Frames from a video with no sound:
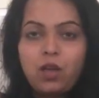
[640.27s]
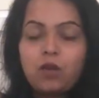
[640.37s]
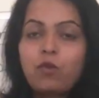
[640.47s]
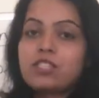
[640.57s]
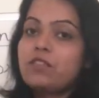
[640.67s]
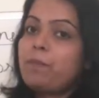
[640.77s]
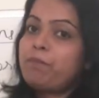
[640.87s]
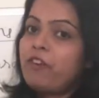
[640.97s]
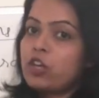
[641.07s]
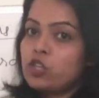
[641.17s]
What's the
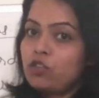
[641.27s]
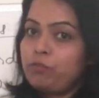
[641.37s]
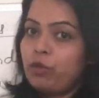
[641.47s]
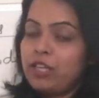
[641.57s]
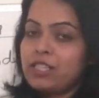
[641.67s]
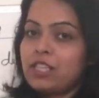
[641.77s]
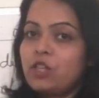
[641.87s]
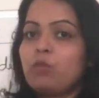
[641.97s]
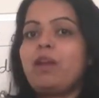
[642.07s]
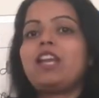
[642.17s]
function of police?
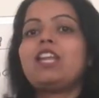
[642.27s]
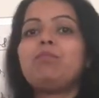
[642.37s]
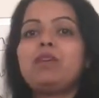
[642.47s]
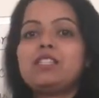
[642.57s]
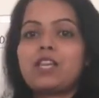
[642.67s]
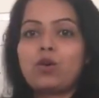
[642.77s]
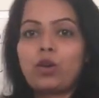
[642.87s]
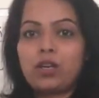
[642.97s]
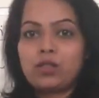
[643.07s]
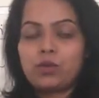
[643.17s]
To maintain peace and
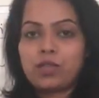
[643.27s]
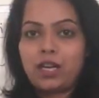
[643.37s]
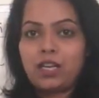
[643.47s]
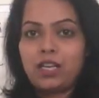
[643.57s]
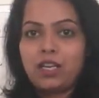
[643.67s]
order in society.